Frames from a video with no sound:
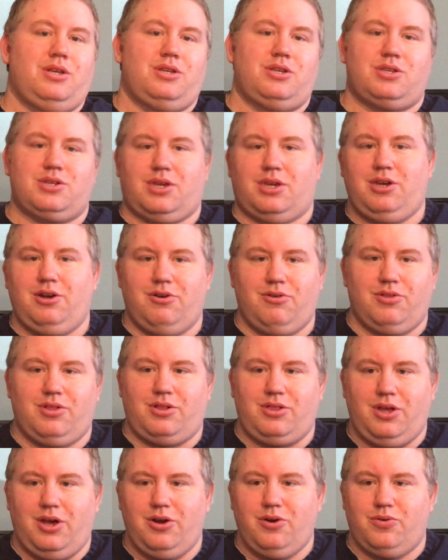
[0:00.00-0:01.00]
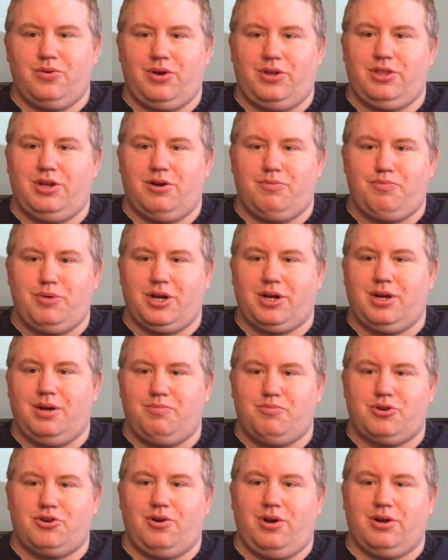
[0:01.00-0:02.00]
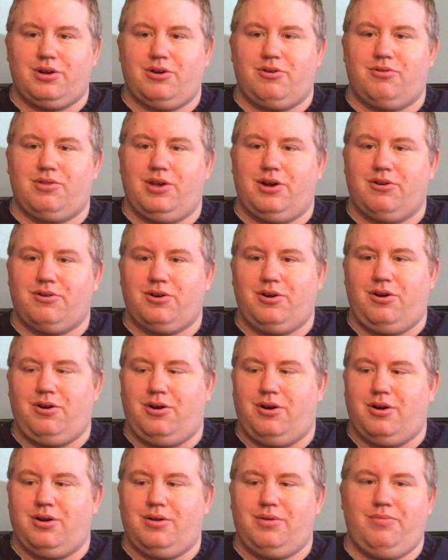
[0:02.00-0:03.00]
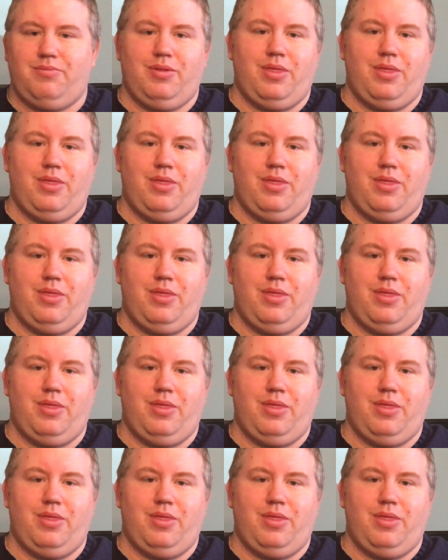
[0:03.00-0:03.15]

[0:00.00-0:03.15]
secure the load on their pickup truck or their car.